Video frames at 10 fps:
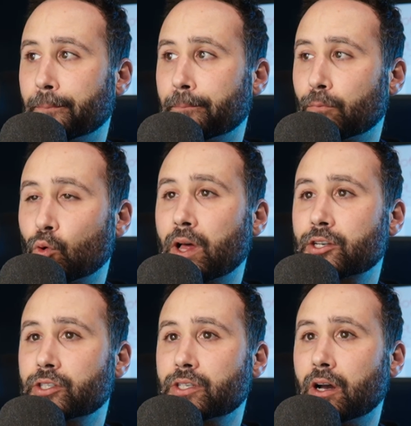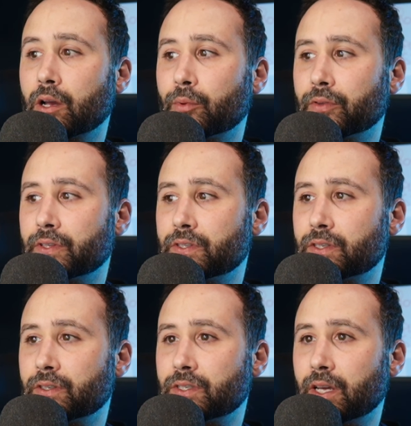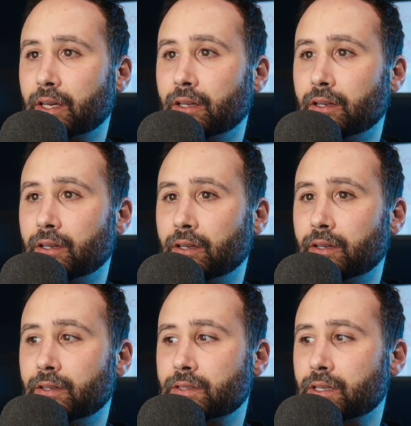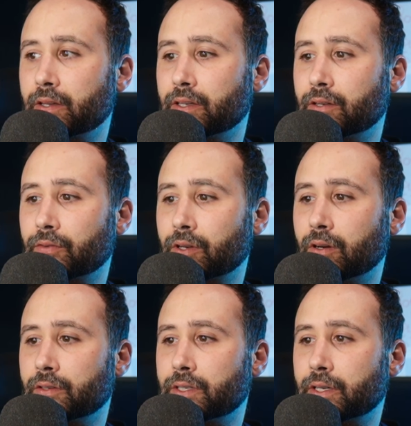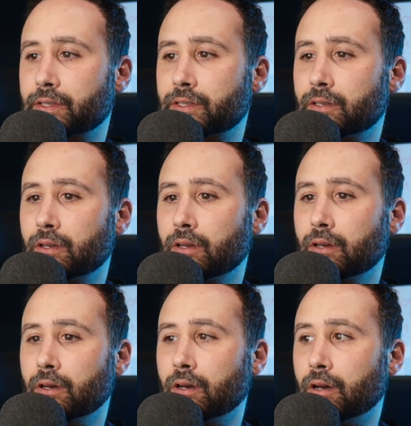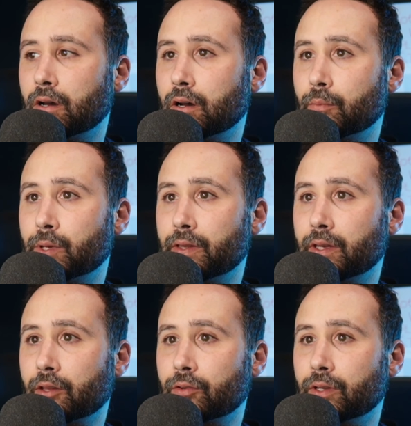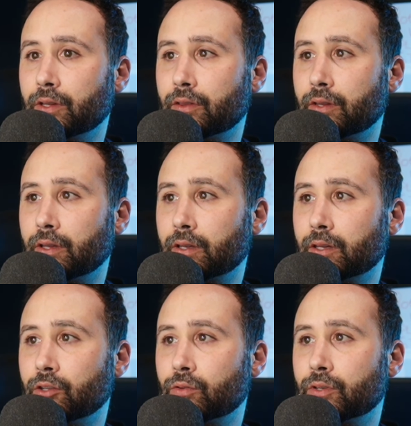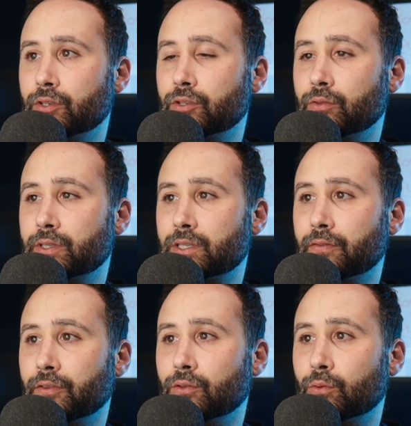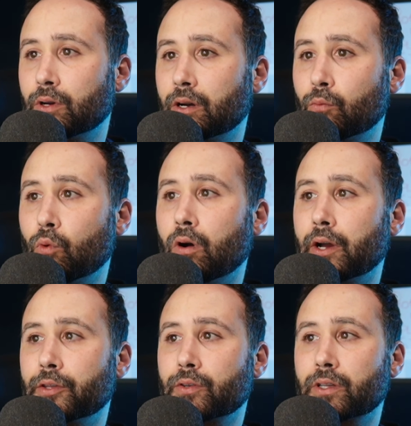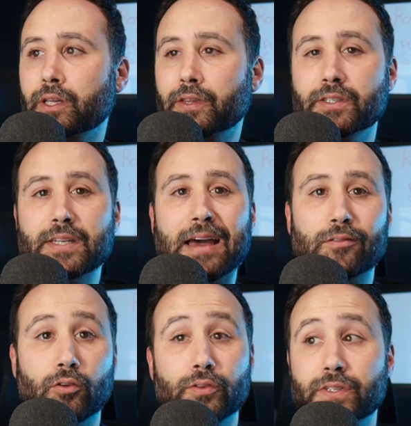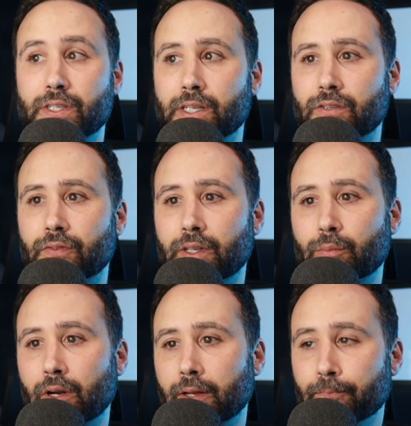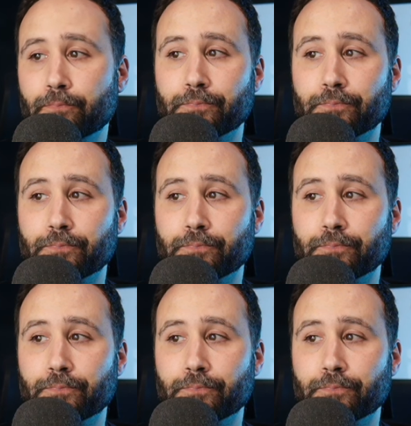we'll actually talk about these in a second in a slightly different context. And the other neat thing that you can do is if you want, you can click this download to CSV button